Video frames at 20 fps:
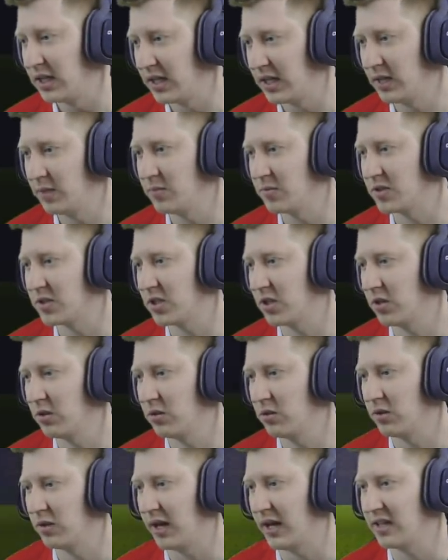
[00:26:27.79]
Um,
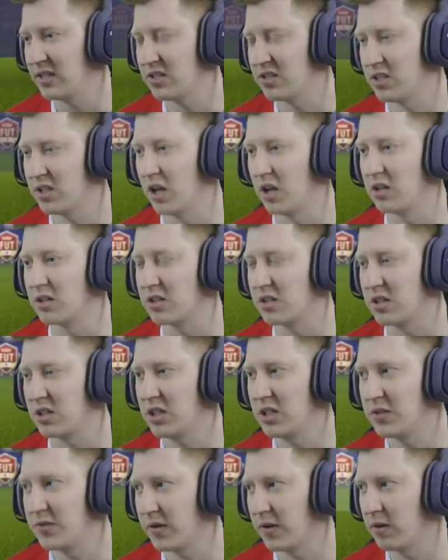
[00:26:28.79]
so, as such,
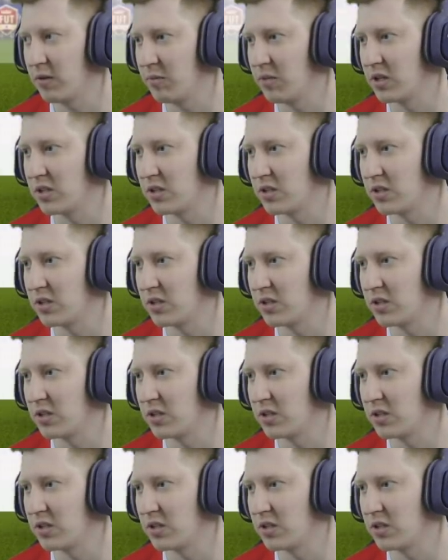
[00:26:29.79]
he's very